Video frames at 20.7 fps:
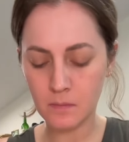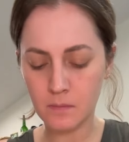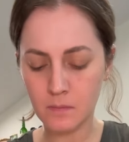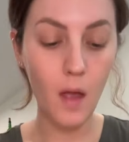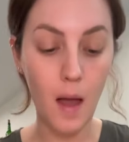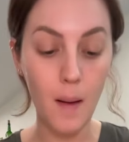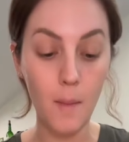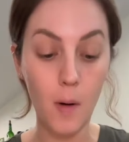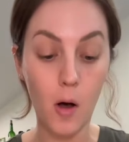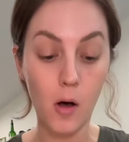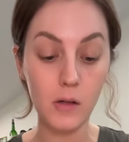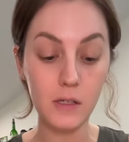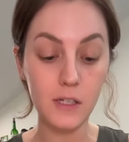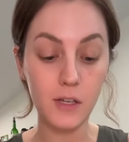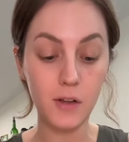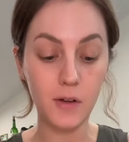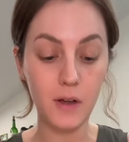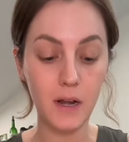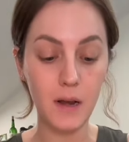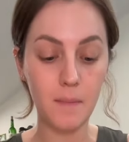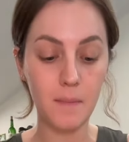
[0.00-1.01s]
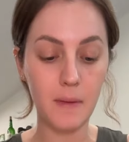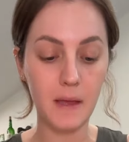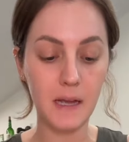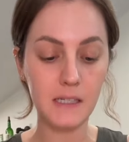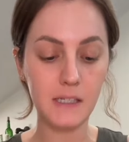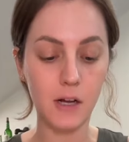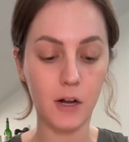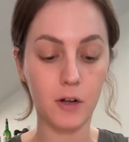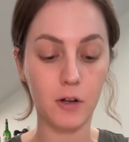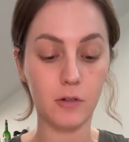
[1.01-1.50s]
I'm also gonna mix
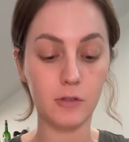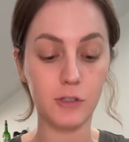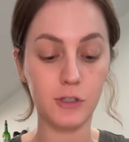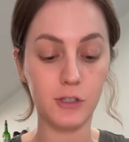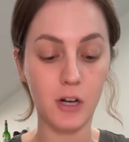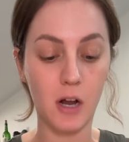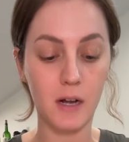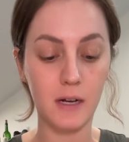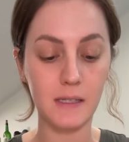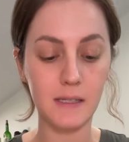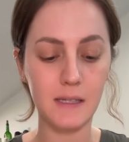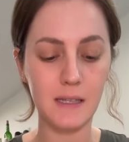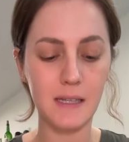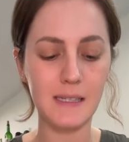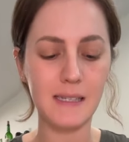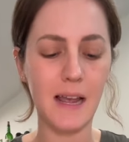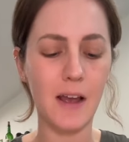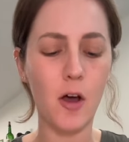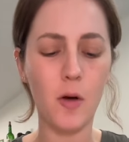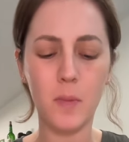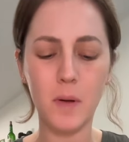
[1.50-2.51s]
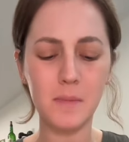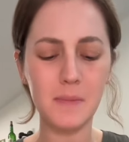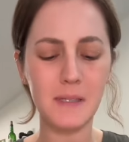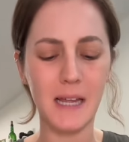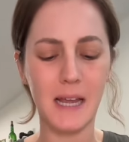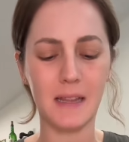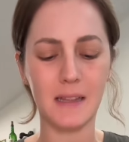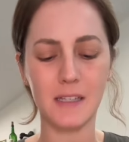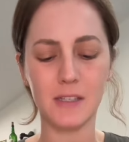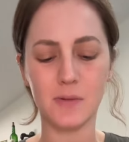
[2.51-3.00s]
our gochujang into this. I hope I'm
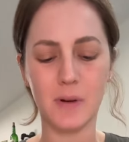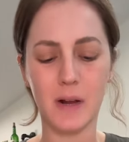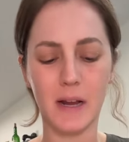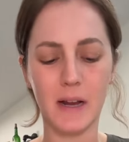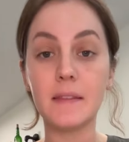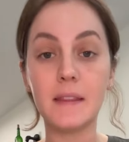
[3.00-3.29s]
saying this right.